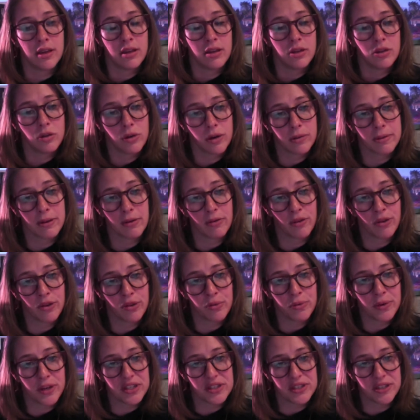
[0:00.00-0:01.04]
dormant for
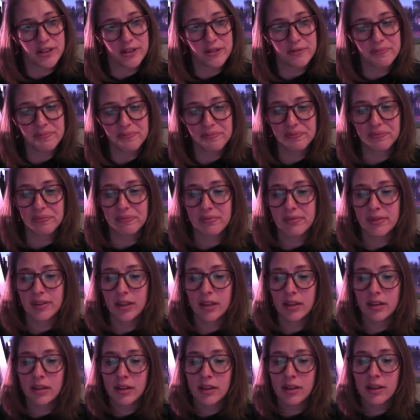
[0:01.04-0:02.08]
the winter.
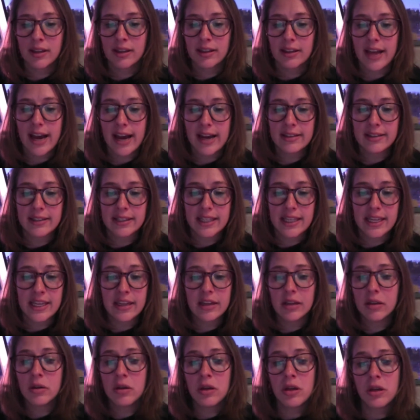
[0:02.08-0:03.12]

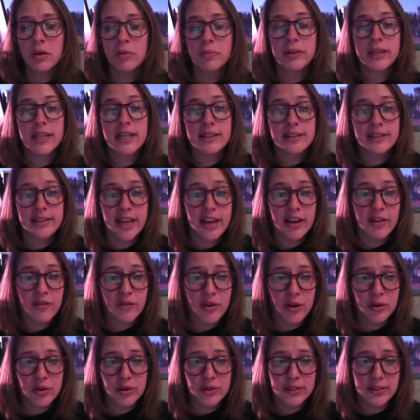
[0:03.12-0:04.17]
Lastly, please take
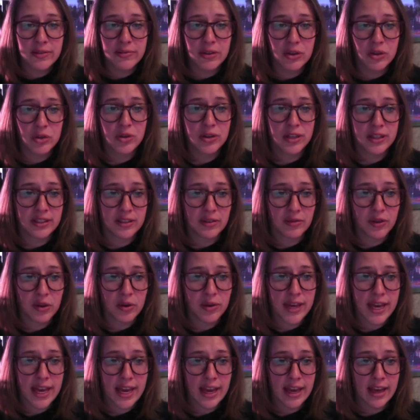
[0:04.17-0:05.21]
photos of the trees if you
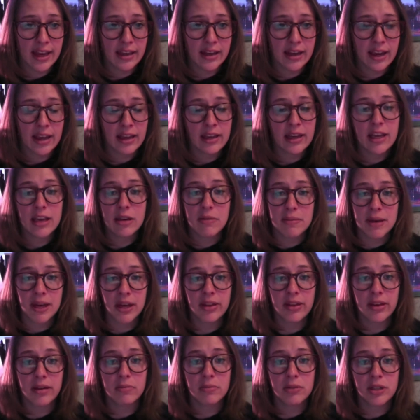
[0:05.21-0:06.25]
can and email
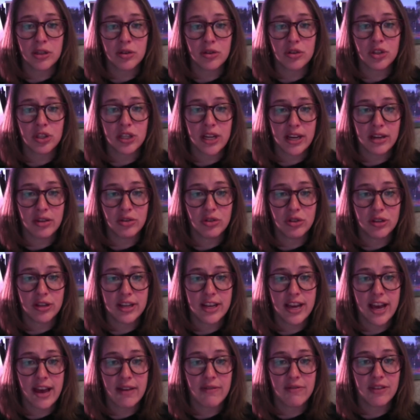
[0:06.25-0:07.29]
them to
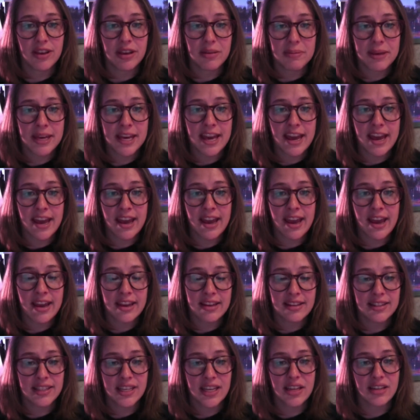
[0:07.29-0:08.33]

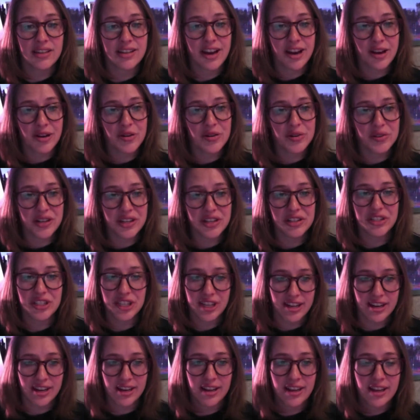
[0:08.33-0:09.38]

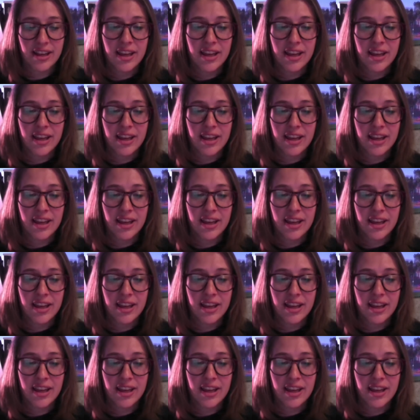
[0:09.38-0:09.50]
shadetree@vpaaz.org.